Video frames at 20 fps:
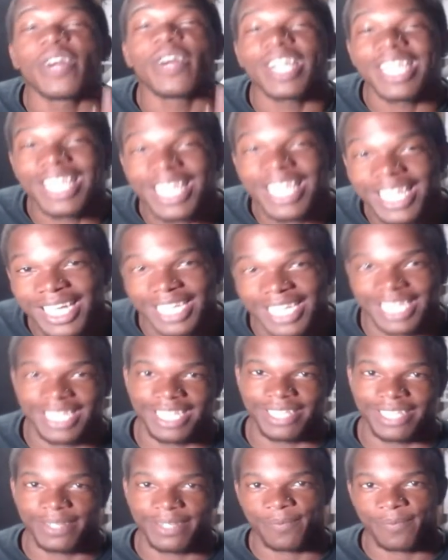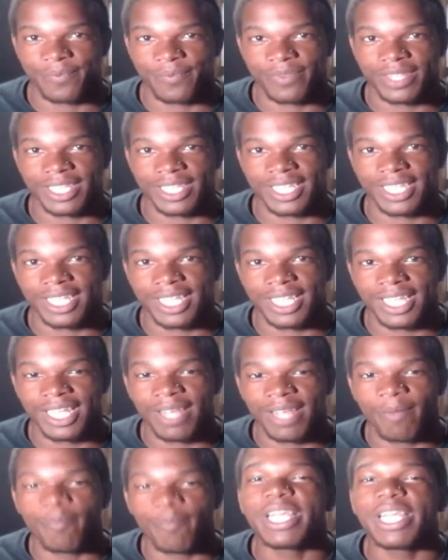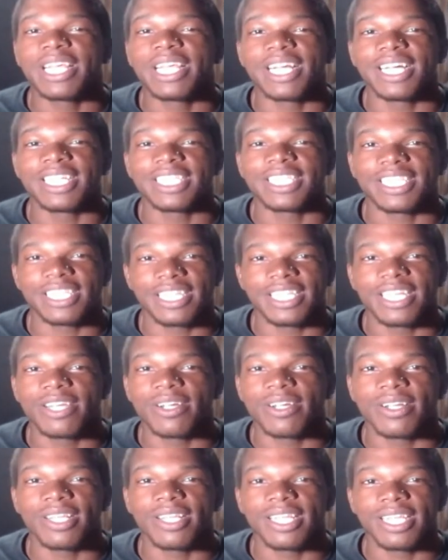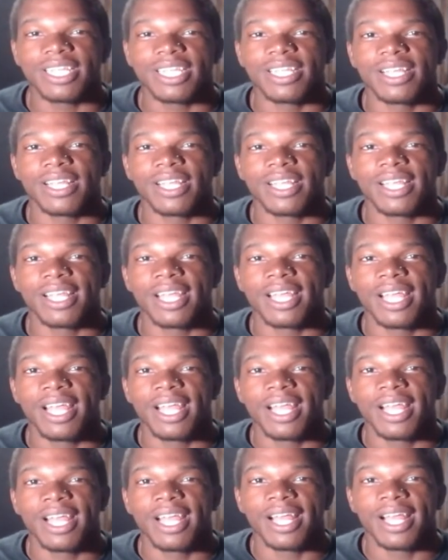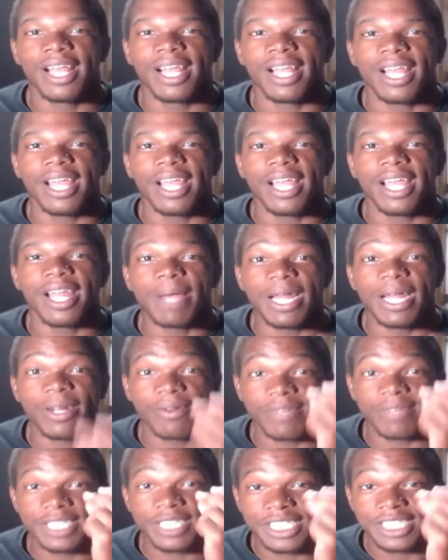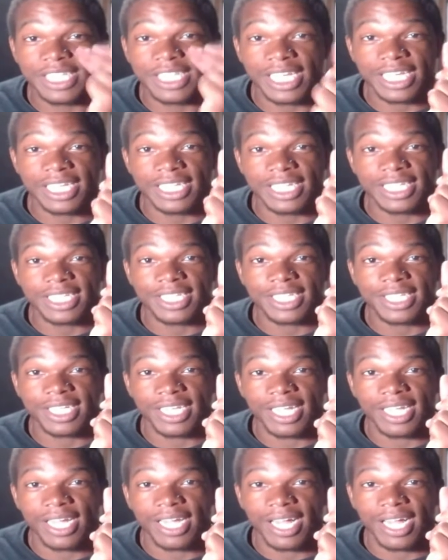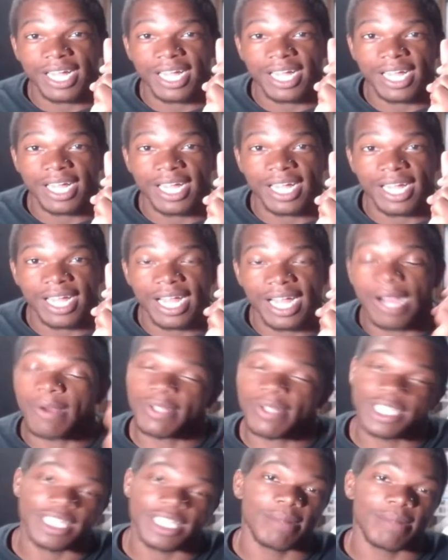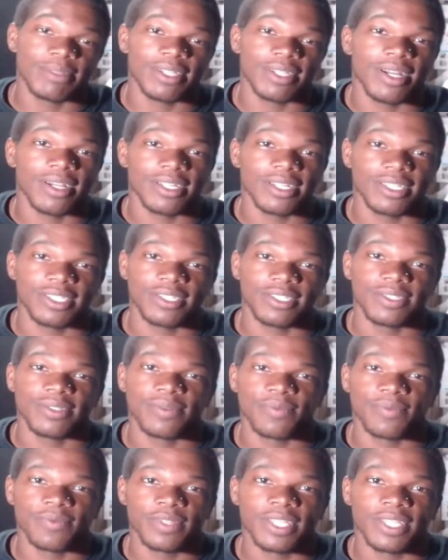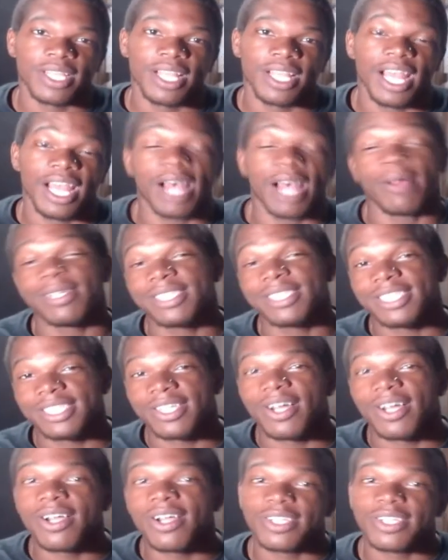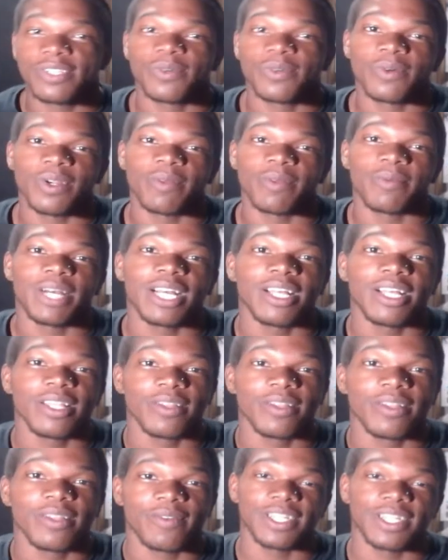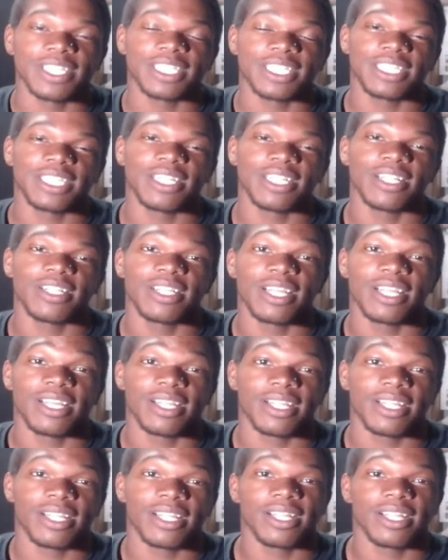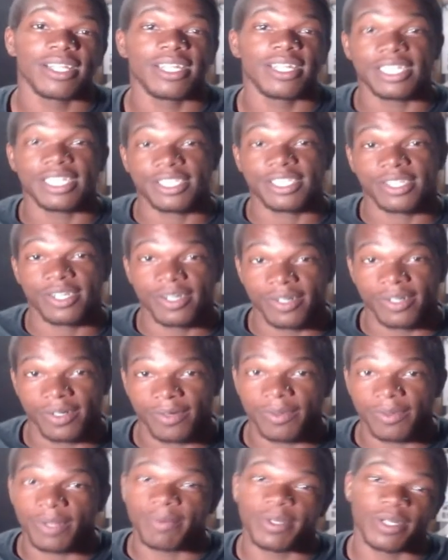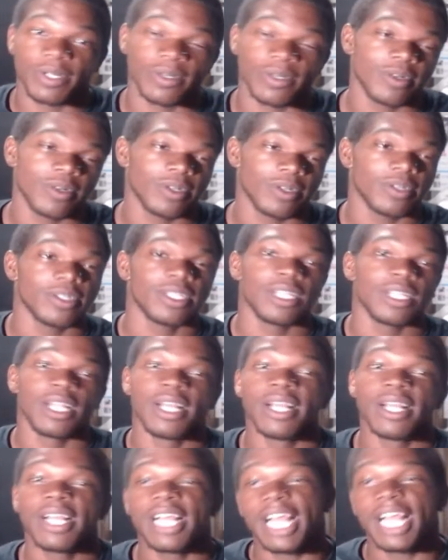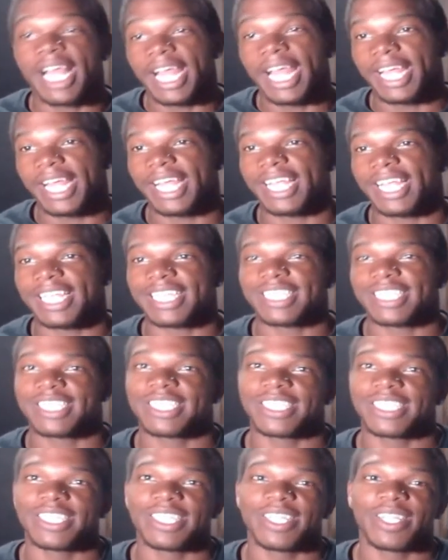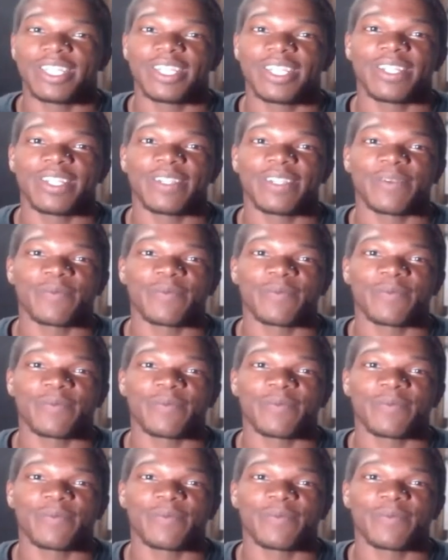lucky because literally in a matter of seconds I will stop talking to you. I was just talking to one of my other friends the other day. That's a girl, one of my homegirls. And she